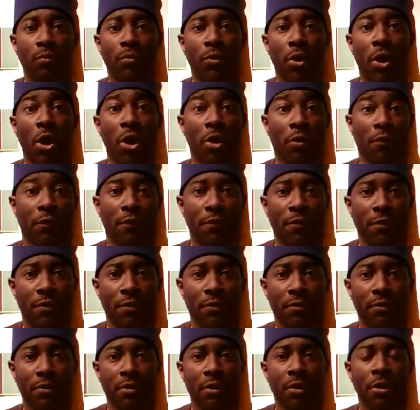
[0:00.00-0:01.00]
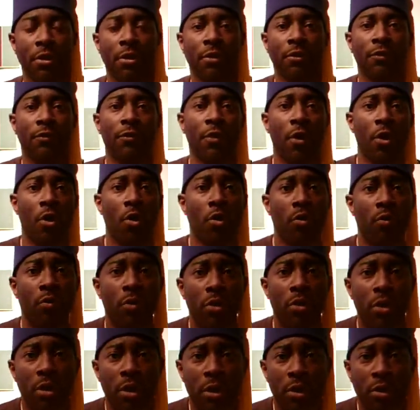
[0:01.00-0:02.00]
earth.
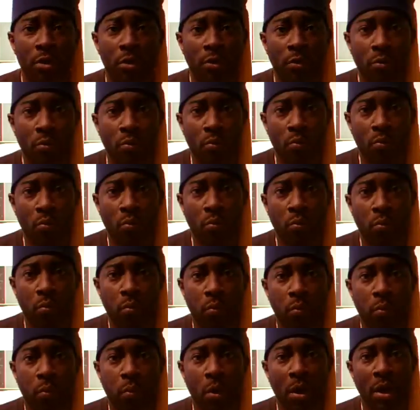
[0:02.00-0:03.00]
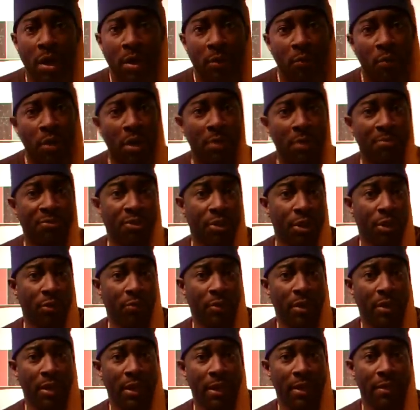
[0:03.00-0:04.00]
So what I'm dealing
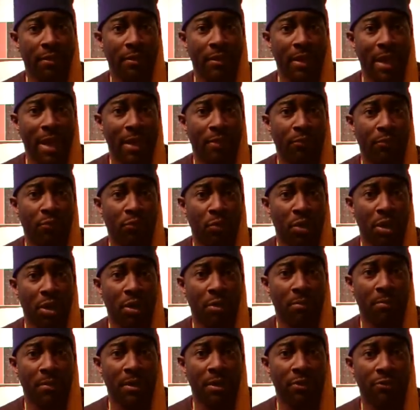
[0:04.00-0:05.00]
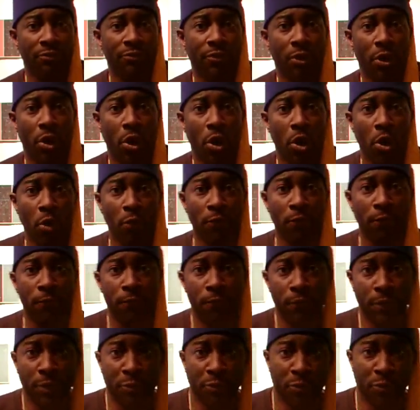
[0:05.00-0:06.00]
with in that realm is the
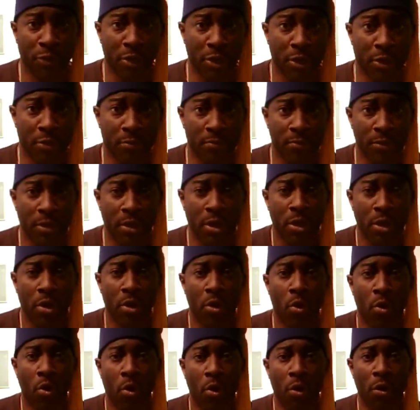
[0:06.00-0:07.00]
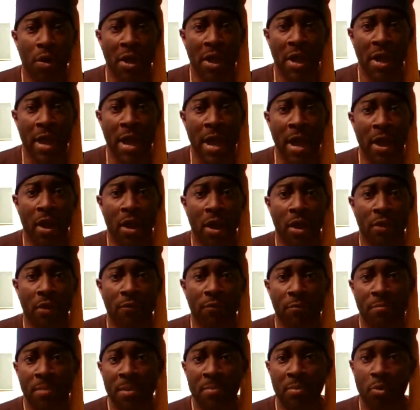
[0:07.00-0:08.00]
earthly realm.
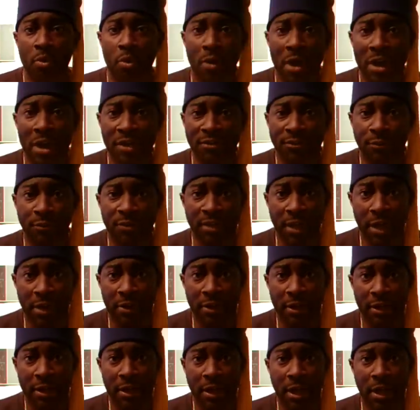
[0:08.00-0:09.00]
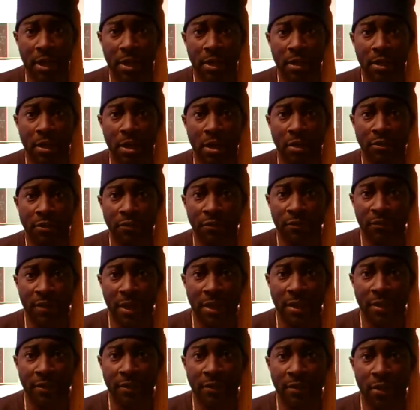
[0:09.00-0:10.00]
For people who are esoteric,
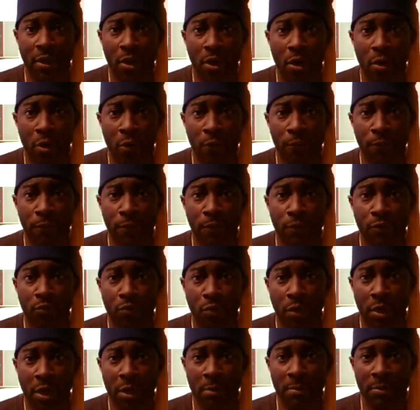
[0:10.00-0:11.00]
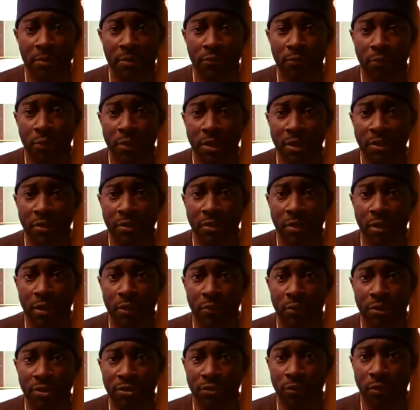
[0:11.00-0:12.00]
understanding the earthly realm is really
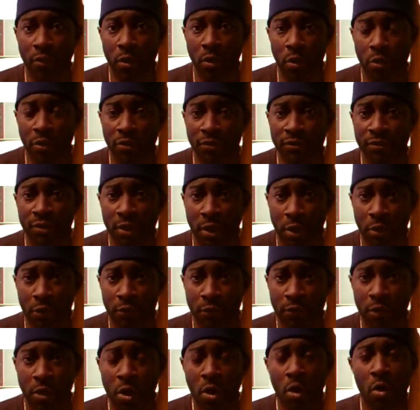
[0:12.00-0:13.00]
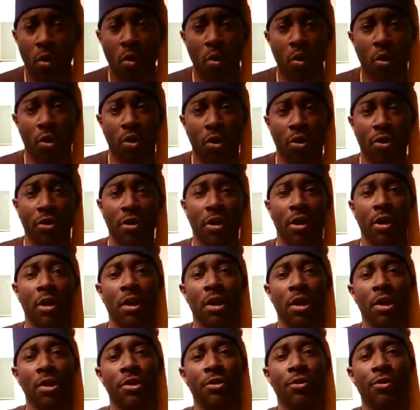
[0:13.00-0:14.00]
dealing with your lower self or
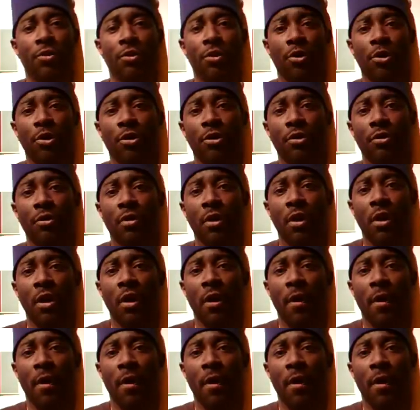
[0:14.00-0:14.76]
your